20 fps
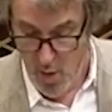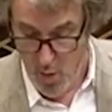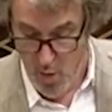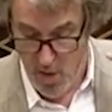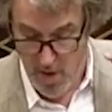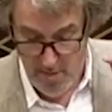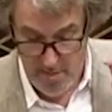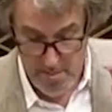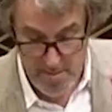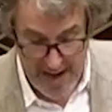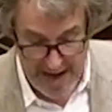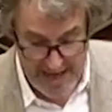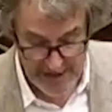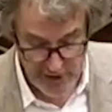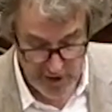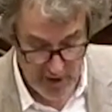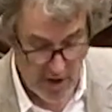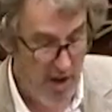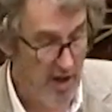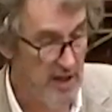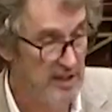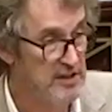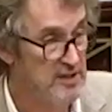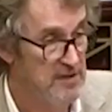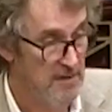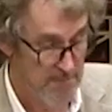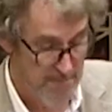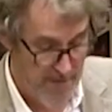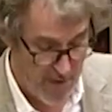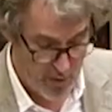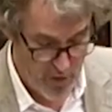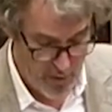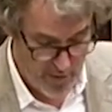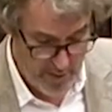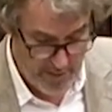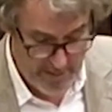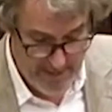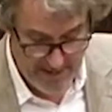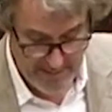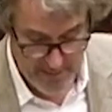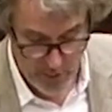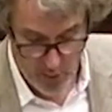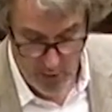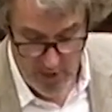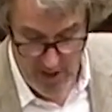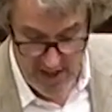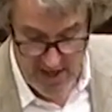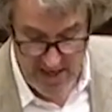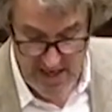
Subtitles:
while marginalised, vulnerable people,